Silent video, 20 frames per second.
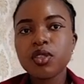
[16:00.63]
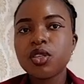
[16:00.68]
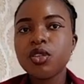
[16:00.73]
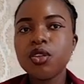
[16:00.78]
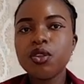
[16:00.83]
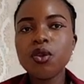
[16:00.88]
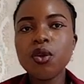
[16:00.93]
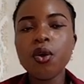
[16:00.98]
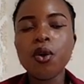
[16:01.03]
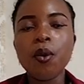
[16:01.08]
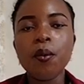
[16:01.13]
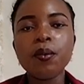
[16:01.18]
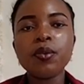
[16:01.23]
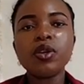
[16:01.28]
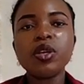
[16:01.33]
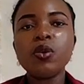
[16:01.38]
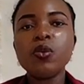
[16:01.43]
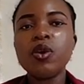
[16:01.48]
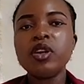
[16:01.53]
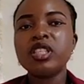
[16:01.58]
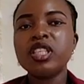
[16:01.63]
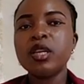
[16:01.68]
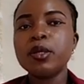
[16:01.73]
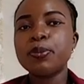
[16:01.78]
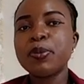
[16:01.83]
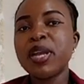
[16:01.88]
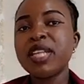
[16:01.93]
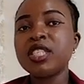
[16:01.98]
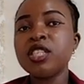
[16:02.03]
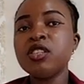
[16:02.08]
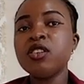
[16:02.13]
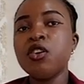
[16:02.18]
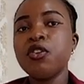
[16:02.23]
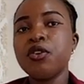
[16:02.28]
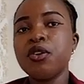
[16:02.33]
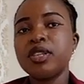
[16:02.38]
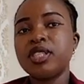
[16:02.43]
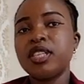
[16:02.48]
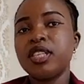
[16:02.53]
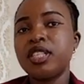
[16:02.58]
you know, or depending on
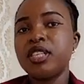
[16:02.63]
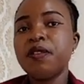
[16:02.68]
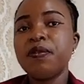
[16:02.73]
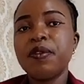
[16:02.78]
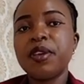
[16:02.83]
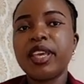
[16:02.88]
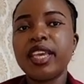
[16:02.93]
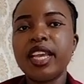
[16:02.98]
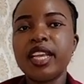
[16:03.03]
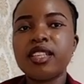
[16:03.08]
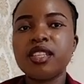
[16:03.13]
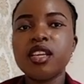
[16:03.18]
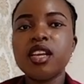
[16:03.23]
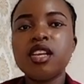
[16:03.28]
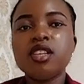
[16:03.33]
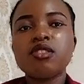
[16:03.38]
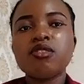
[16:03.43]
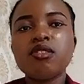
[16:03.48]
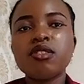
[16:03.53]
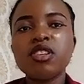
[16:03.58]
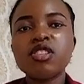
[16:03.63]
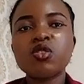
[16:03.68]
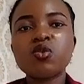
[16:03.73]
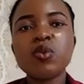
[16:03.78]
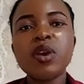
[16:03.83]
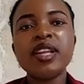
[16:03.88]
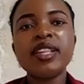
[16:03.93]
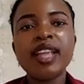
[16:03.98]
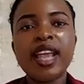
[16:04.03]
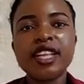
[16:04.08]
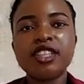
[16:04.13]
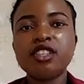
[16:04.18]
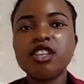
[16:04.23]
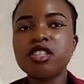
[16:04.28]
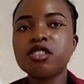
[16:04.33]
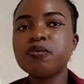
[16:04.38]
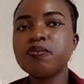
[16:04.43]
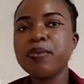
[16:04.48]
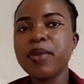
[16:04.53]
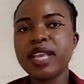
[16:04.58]
your certificate. So this one, I
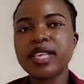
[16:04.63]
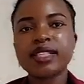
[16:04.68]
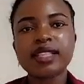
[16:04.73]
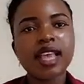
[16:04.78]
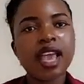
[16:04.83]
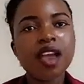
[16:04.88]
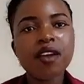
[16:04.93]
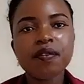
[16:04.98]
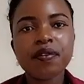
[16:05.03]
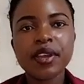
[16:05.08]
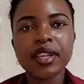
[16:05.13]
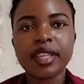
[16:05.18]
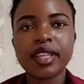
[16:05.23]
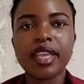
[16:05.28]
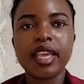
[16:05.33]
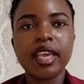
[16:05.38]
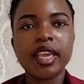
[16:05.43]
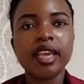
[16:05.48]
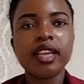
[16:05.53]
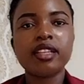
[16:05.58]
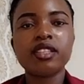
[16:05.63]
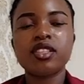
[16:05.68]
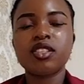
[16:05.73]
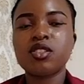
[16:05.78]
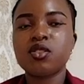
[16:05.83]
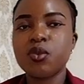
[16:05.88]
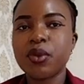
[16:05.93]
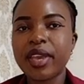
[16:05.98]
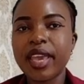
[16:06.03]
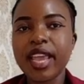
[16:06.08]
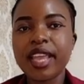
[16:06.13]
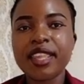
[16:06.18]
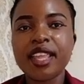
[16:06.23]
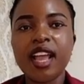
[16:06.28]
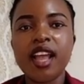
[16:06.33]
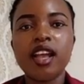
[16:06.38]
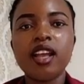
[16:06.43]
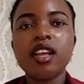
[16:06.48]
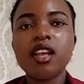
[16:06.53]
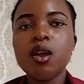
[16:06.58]
just mix everything
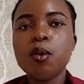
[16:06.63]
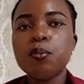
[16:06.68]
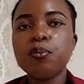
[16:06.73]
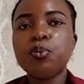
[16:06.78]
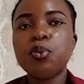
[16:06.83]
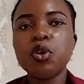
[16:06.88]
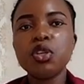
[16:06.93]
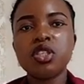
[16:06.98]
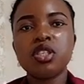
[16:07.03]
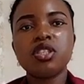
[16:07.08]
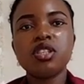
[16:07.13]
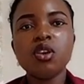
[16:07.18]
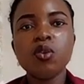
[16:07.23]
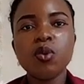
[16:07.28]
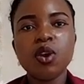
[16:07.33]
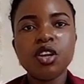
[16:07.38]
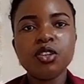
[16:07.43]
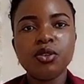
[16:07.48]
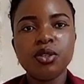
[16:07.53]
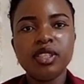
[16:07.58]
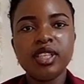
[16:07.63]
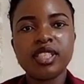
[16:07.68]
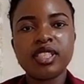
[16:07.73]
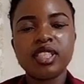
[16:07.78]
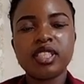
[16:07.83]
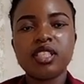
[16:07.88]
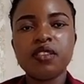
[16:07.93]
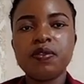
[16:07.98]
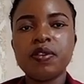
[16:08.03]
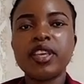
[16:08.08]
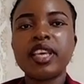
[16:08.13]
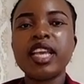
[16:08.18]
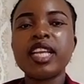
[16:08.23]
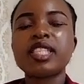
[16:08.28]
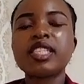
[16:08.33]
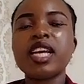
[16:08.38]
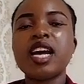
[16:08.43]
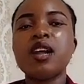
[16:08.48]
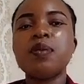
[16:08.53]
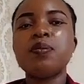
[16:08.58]
together, both the one you need
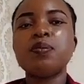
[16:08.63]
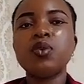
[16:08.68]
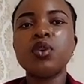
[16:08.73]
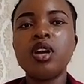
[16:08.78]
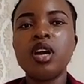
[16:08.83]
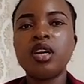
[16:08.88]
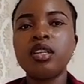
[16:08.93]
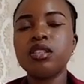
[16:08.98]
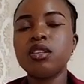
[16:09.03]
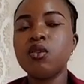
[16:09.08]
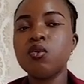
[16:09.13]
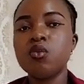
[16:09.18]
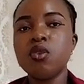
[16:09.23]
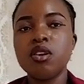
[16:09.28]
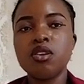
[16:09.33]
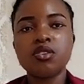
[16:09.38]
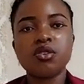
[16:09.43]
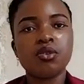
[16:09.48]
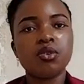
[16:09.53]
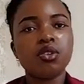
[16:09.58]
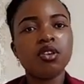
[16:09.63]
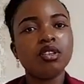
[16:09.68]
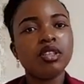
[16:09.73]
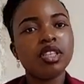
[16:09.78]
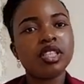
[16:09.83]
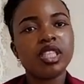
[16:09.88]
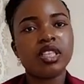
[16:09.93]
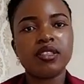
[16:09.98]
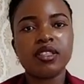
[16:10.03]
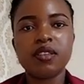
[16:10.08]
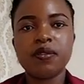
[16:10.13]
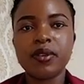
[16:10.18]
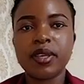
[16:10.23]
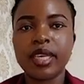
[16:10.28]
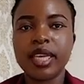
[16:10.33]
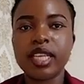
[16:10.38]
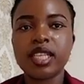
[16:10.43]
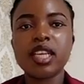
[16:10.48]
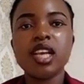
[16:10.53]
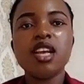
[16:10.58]
certificate and the ones you don't need
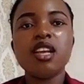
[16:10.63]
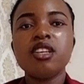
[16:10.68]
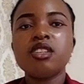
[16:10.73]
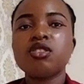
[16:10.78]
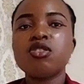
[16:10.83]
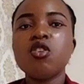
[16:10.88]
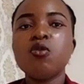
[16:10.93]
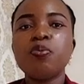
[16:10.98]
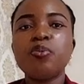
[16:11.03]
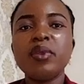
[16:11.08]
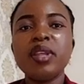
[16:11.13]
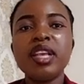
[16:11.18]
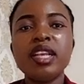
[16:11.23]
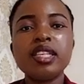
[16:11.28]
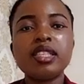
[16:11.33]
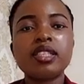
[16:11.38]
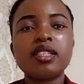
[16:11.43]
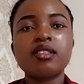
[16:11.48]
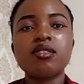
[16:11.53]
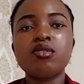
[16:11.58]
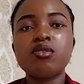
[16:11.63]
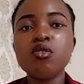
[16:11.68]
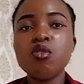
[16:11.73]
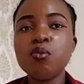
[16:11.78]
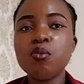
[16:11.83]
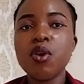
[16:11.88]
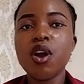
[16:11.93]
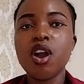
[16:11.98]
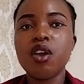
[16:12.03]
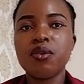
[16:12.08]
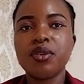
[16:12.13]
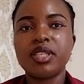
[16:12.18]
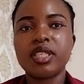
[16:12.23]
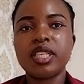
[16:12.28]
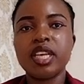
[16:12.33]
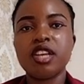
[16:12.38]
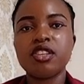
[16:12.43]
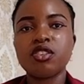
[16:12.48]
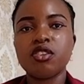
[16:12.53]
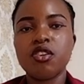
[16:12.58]
certificate. So please do more
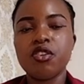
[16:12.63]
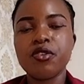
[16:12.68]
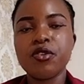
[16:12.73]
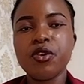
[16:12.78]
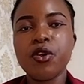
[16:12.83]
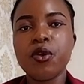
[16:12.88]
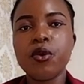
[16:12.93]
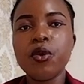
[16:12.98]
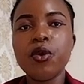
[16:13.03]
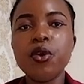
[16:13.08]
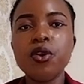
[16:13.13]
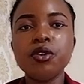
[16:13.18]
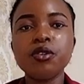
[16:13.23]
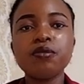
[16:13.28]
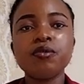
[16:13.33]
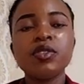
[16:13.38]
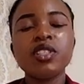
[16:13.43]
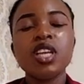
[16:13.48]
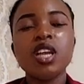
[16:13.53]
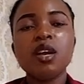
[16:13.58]
research on your own.